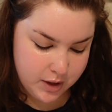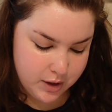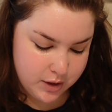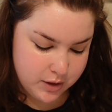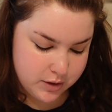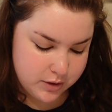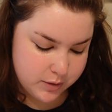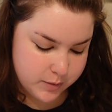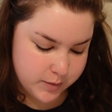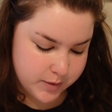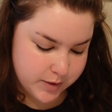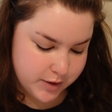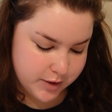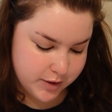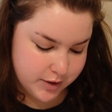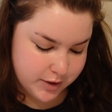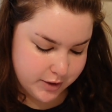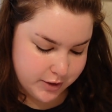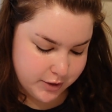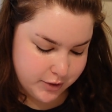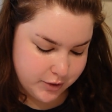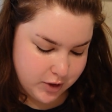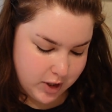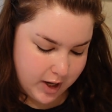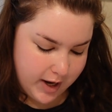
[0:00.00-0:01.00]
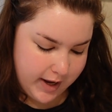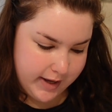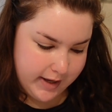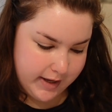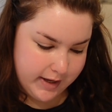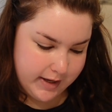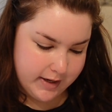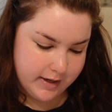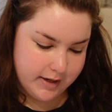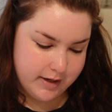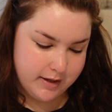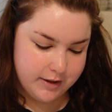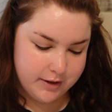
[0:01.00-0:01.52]
So we're just gonna try
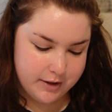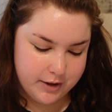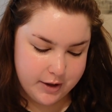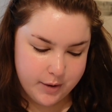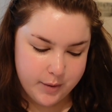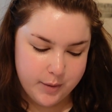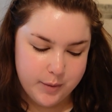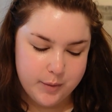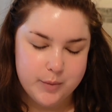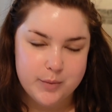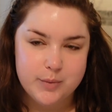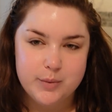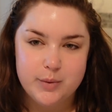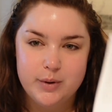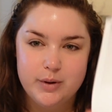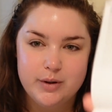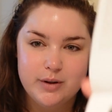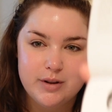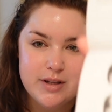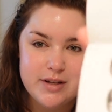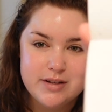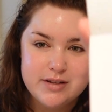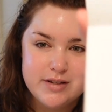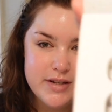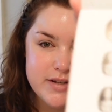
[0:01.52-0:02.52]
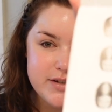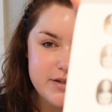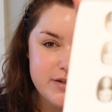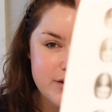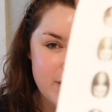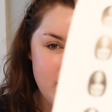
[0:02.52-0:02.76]
it. You know, this is